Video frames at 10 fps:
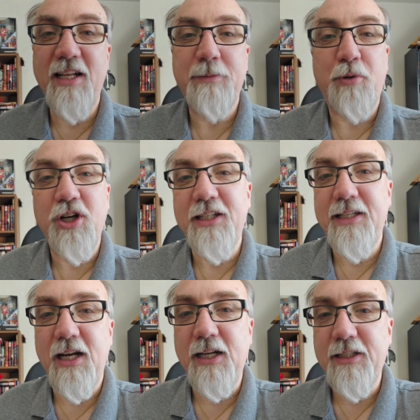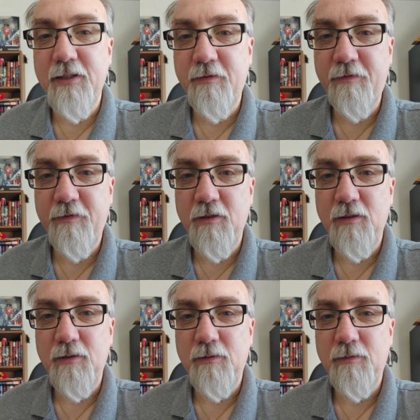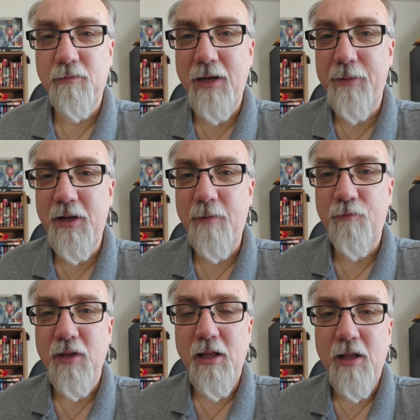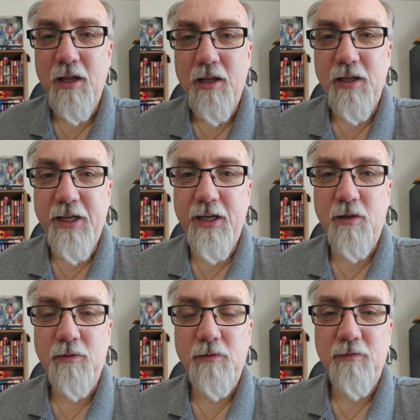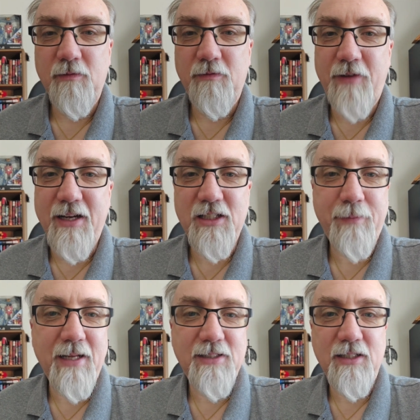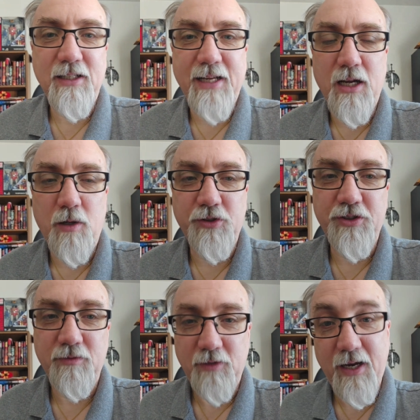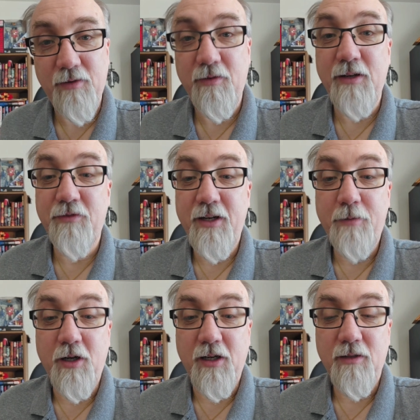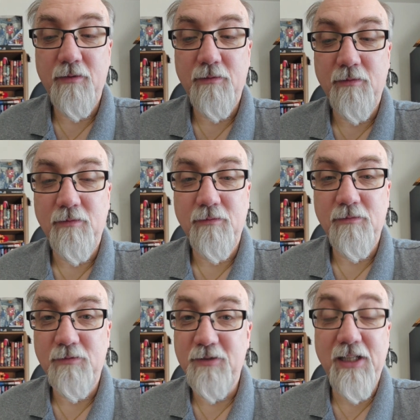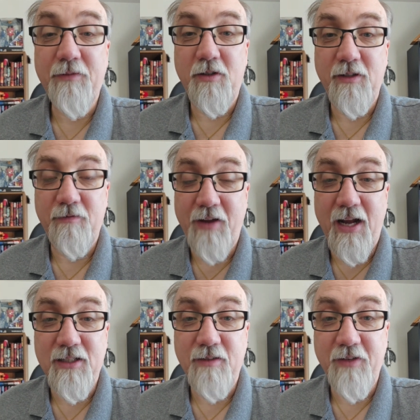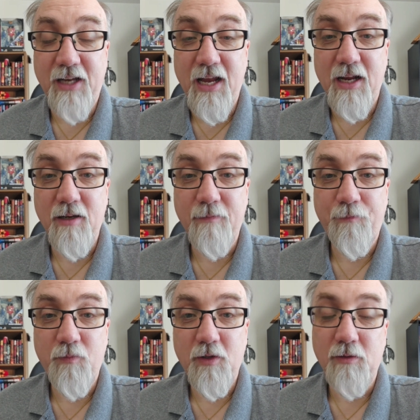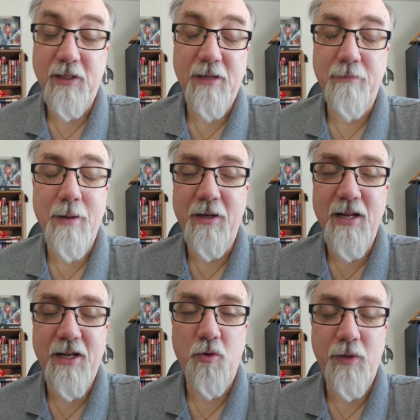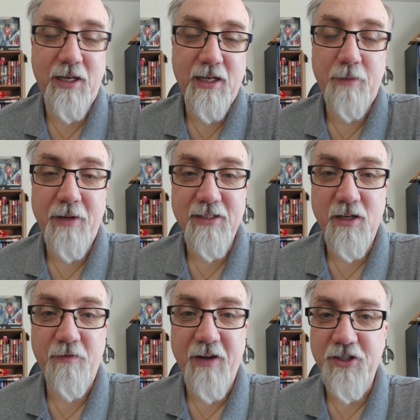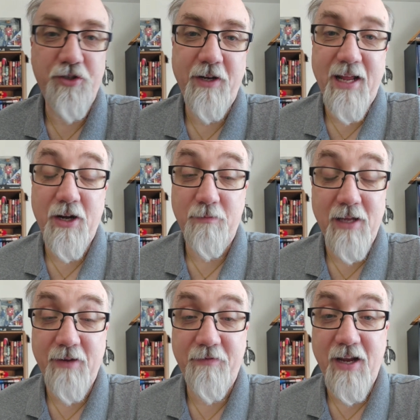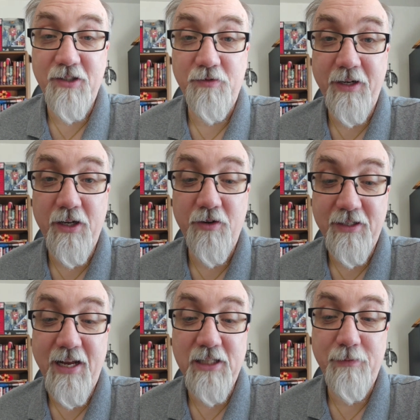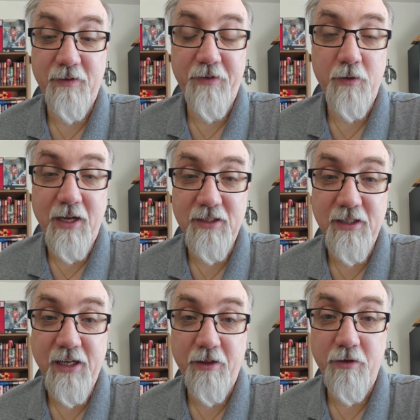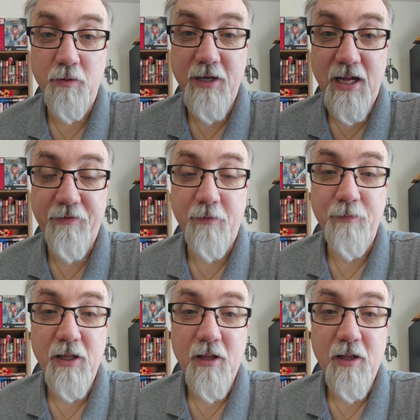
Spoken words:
as productive, maybe. Find a space on the couch and read a book. Several, in fact, if you can. Maybe not in a weekend, depends on how fast you read. I'm not a fast reader. It takes me a few days to get through a novel,